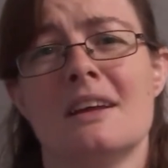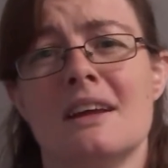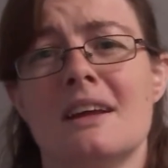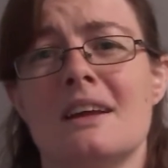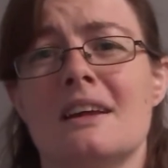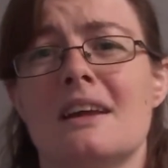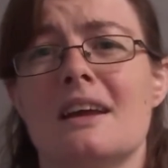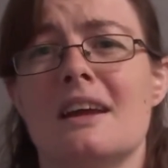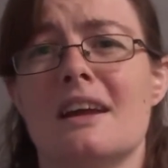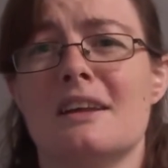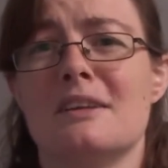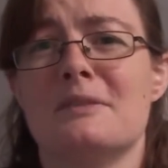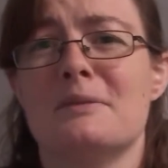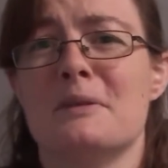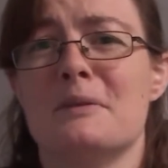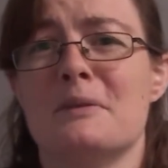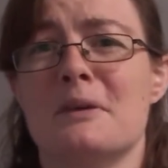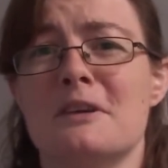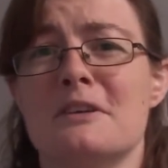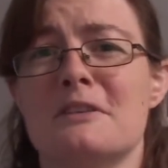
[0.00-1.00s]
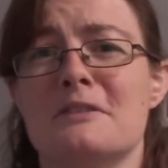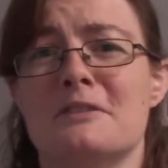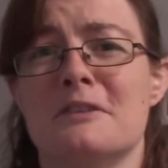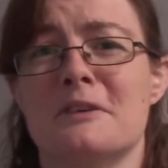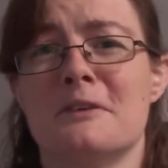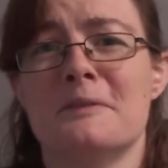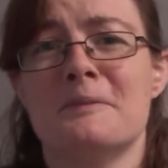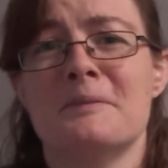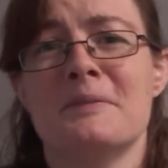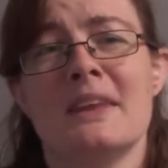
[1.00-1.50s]
yeah, it's been
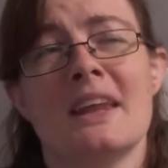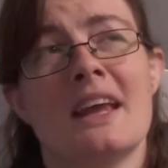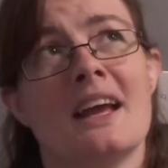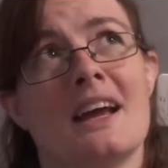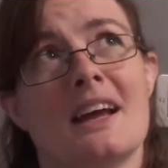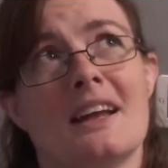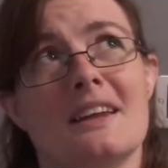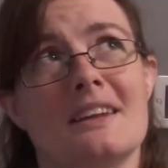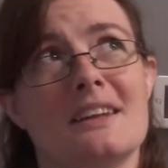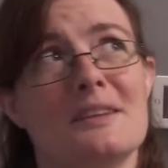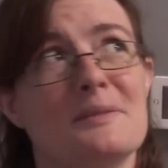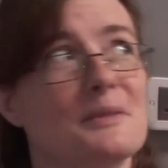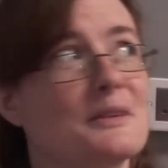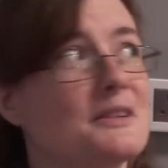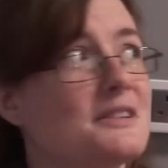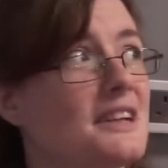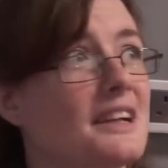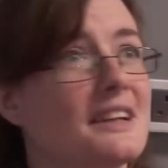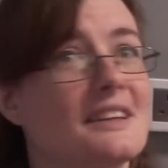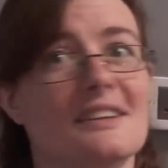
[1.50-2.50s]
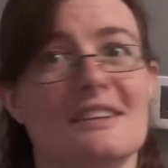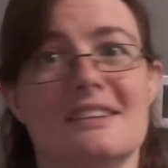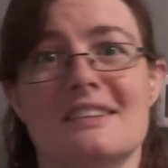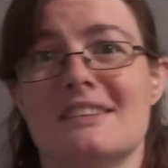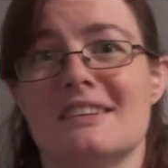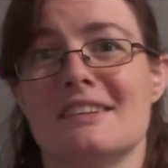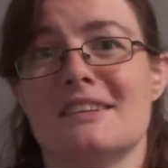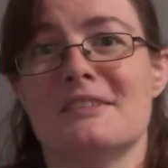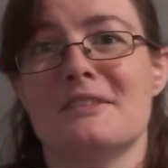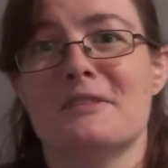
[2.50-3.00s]
wonderful, and this project is
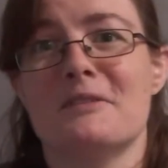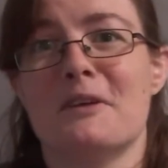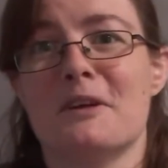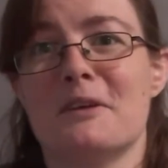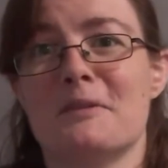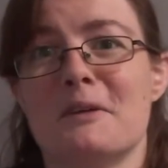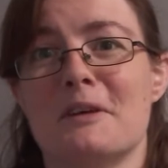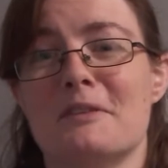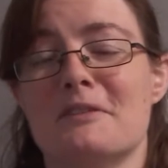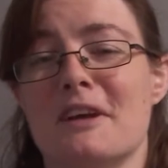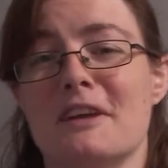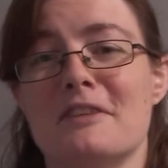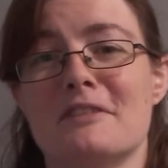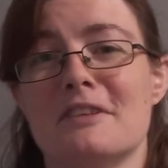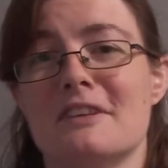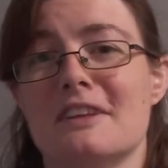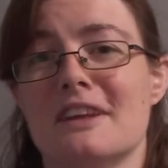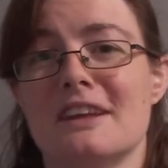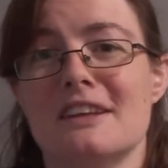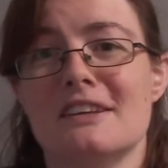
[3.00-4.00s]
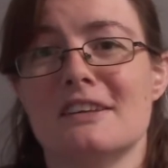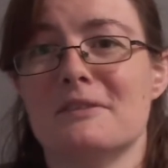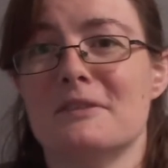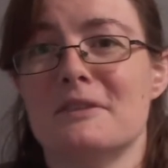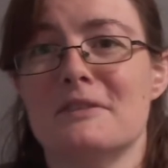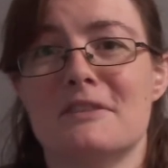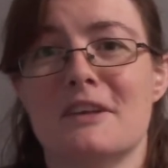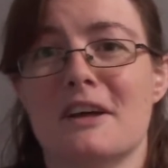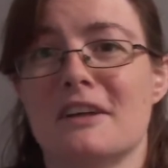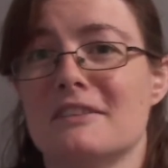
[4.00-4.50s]
just one of my favourite things that
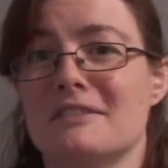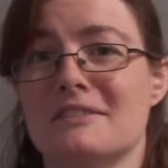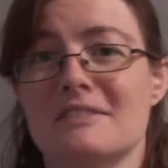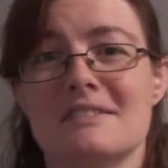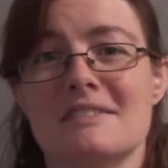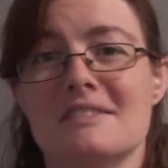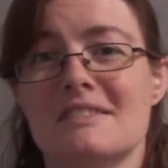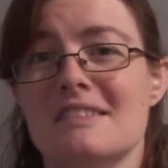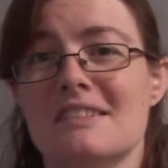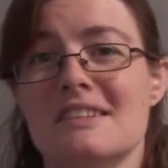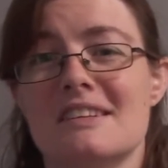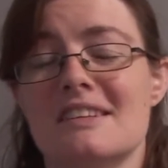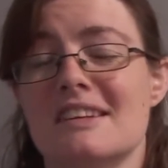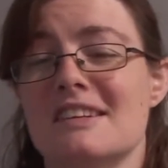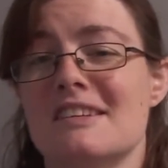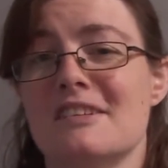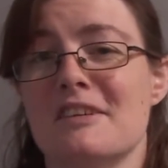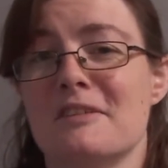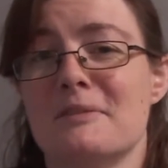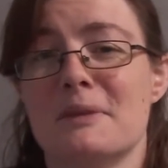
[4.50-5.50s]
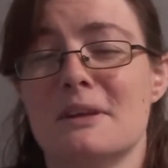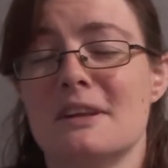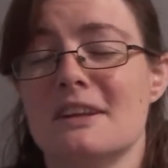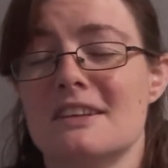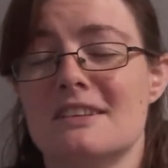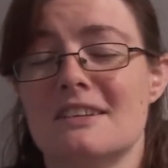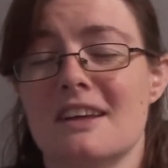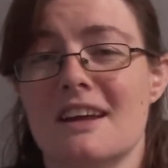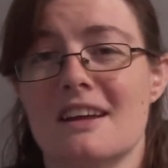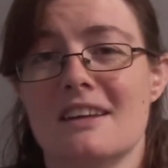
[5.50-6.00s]
we've done since I've been
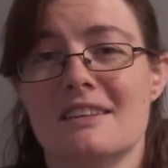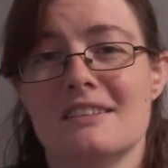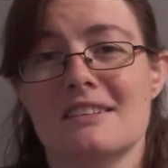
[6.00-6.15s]
the chair.